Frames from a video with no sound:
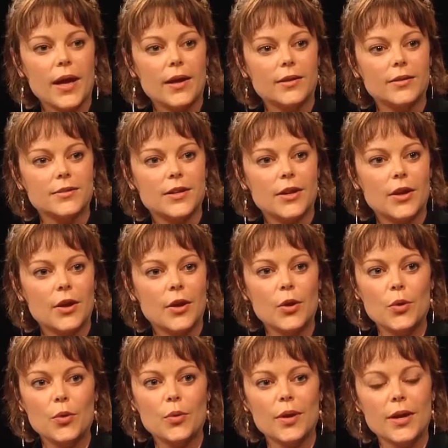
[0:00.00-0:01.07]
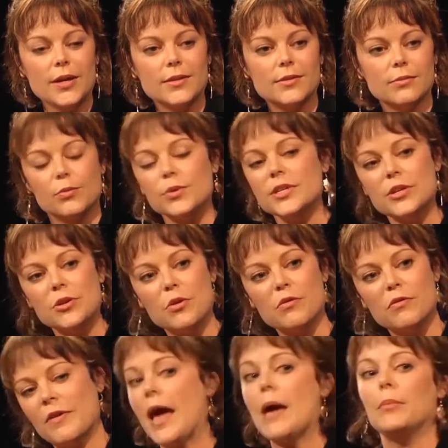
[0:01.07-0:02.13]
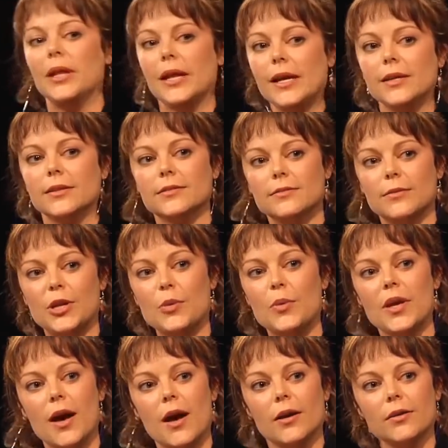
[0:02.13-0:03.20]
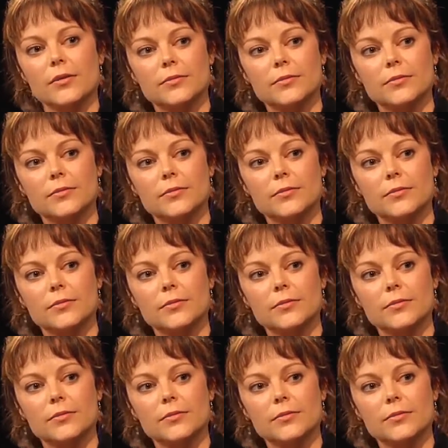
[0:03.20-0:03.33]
and who was in your family when you were young?